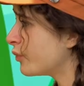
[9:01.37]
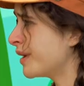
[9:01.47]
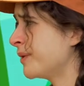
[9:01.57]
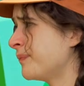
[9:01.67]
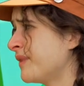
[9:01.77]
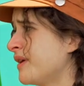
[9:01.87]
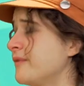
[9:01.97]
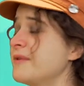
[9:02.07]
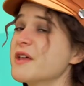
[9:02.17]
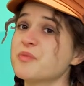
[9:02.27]
Well,
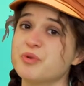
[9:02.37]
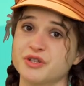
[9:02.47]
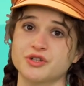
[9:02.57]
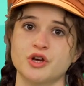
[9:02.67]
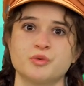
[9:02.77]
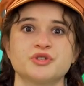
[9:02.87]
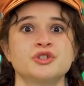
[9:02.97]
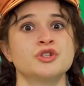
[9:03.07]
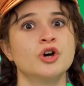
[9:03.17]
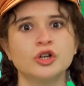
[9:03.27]
Father Bosco was
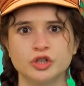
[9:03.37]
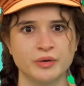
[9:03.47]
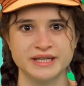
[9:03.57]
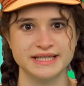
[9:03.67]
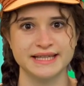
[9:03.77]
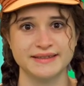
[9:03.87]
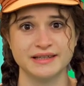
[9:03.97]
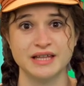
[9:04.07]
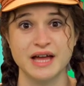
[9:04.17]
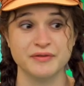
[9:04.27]
not going to let
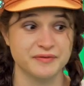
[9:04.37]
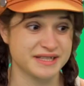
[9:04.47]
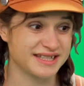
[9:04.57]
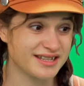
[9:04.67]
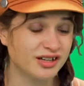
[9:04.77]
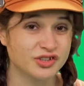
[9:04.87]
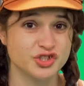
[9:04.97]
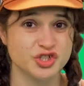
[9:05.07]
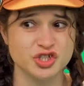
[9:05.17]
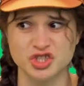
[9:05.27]
the life of his young
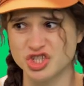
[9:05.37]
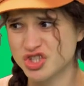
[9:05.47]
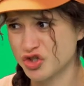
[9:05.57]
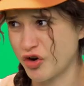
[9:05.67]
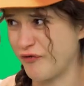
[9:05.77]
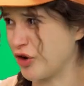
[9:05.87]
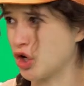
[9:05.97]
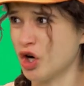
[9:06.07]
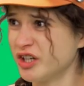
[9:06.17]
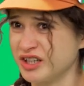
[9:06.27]
student just go
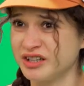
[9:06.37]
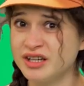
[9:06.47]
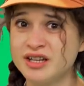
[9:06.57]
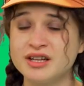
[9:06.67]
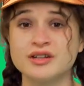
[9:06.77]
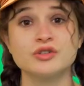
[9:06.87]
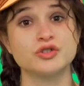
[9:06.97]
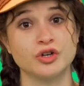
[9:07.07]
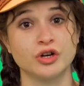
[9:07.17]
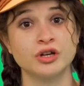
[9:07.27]
forgotten,
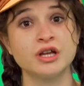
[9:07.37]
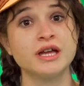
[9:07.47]
so